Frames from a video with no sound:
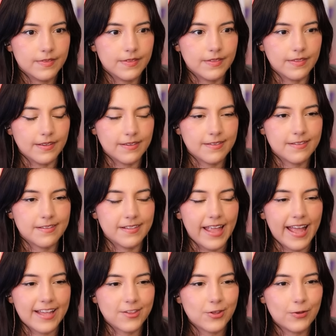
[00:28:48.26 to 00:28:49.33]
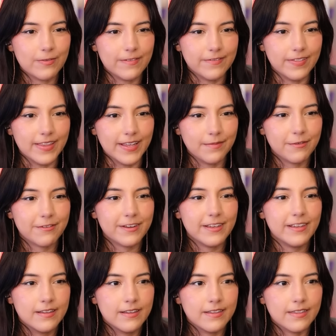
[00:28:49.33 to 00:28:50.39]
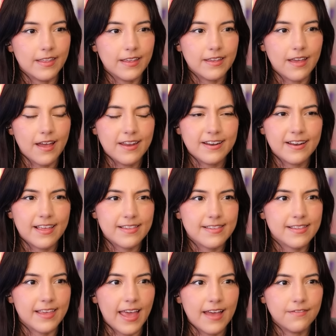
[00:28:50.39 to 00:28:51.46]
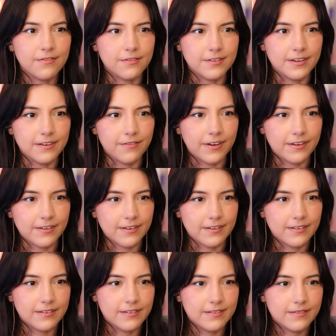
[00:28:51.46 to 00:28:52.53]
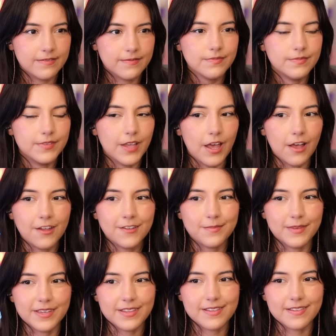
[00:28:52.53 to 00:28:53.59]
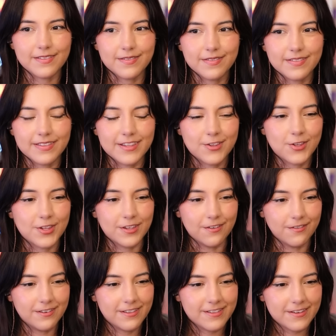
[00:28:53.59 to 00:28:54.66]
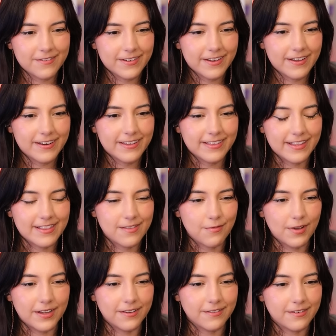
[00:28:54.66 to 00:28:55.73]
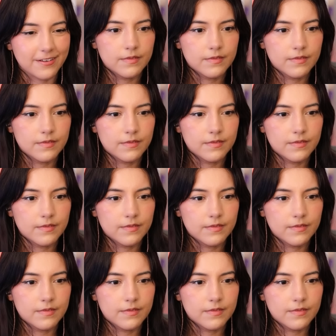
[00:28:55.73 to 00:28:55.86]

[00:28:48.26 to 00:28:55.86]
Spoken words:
The Statue of Liberty? Thank God it has scaffolding around it. Oh, because the shield is going on it? That's wild.